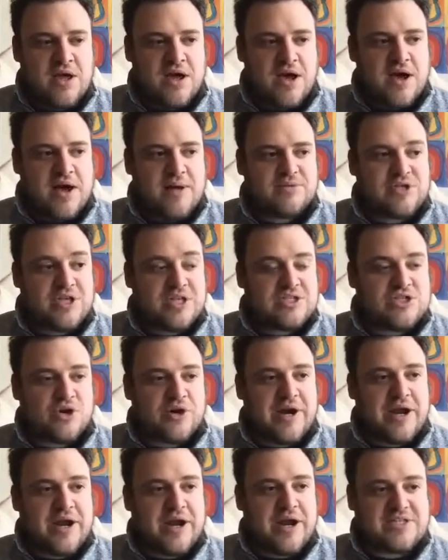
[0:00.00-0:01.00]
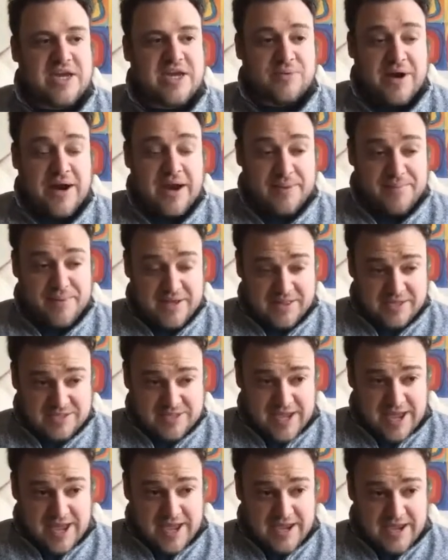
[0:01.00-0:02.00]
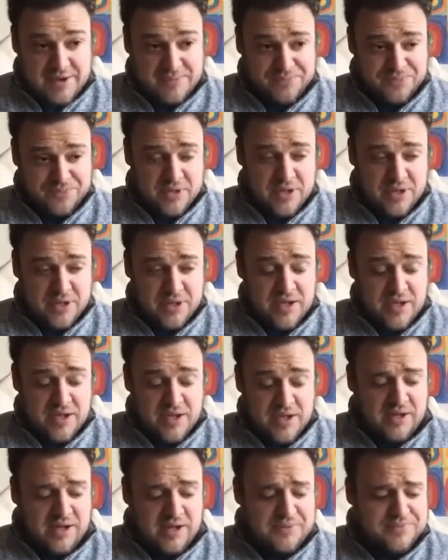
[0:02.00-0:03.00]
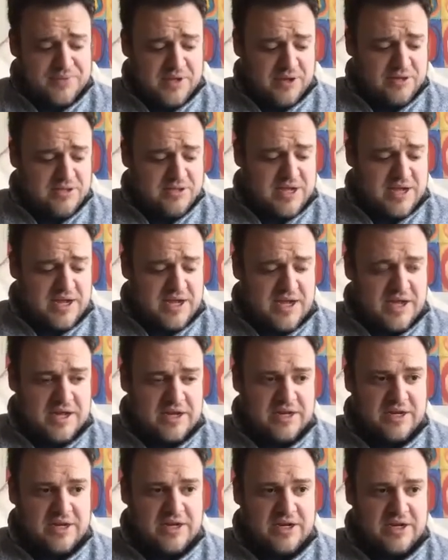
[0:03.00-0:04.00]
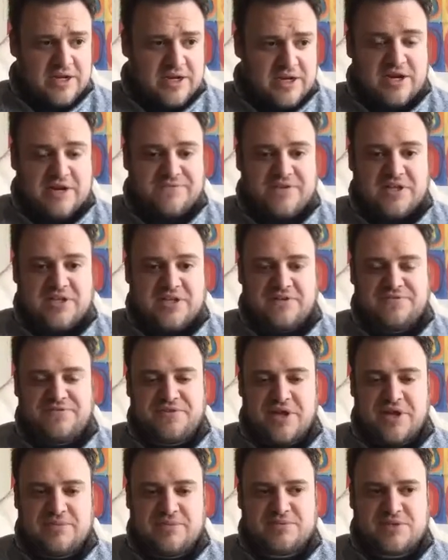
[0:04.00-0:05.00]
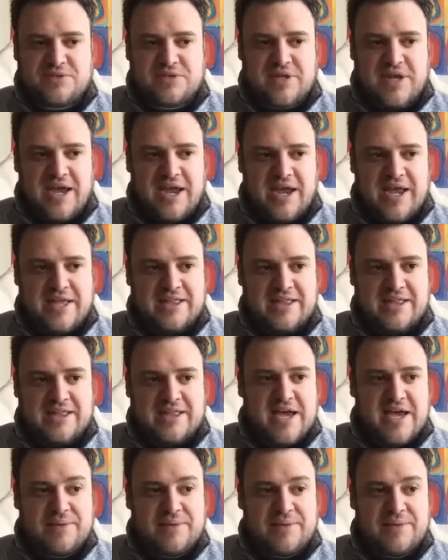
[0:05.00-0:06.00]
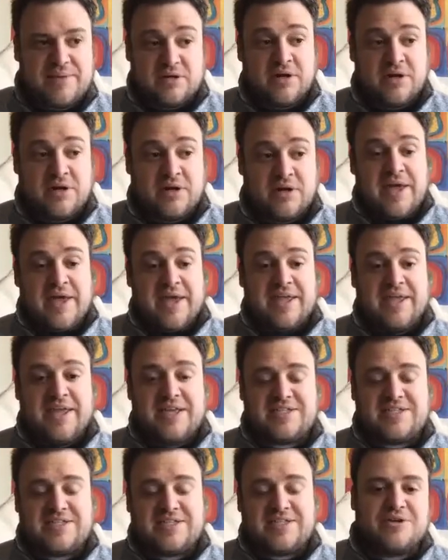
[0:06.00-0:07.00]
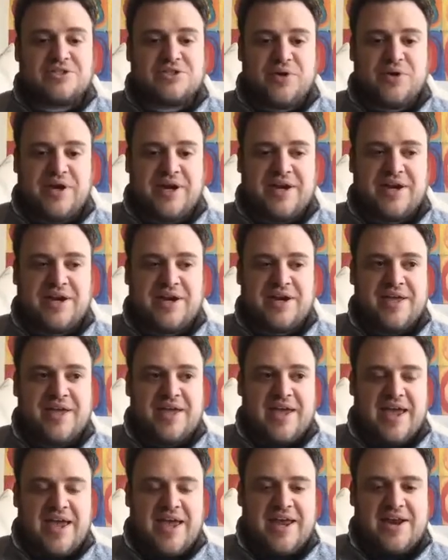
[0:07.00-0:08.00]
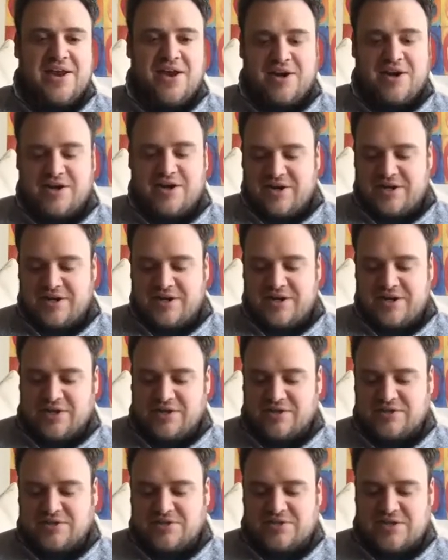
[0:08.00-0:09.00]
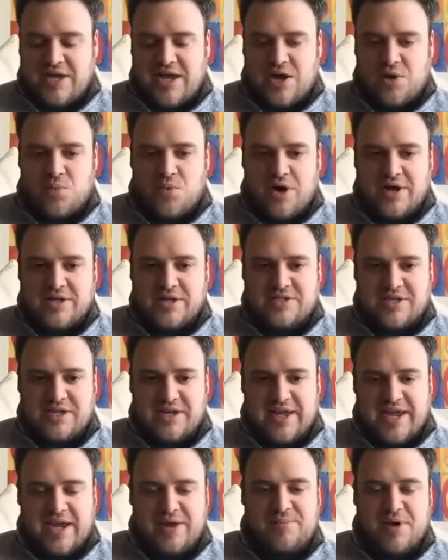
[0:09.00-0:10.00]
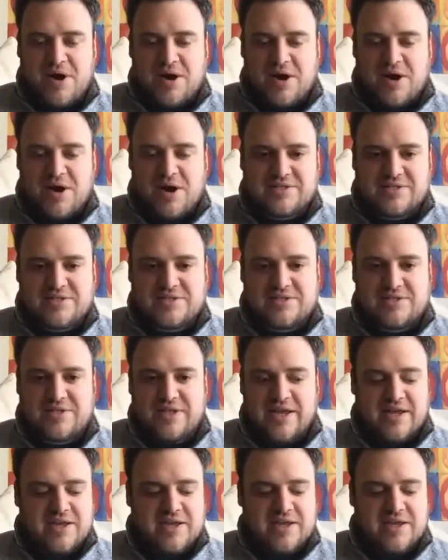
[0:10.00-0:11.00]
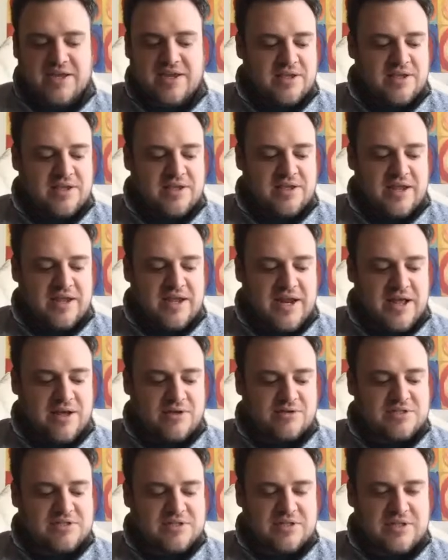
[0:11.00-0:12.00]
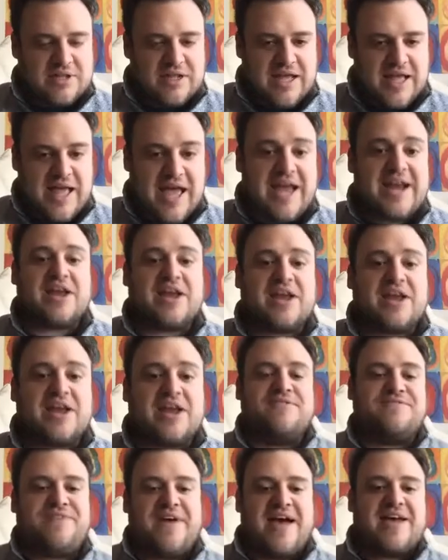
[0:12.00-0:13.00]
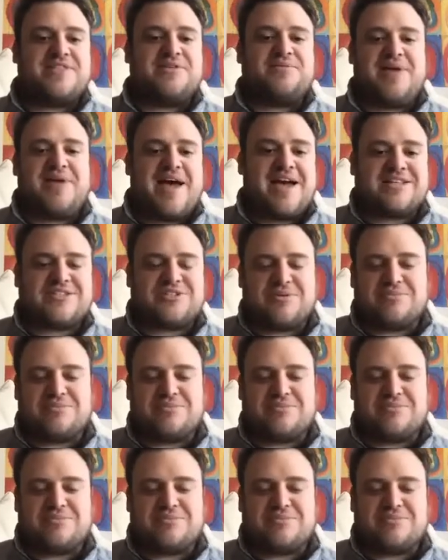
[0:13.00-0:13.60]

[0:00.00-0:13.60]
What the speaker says: So that story I was saying where I met this guy, it was, I'd done 15 flips at the time, or he said he was doing 800 deals at once in 8 markets. And I couldn't even fathom that.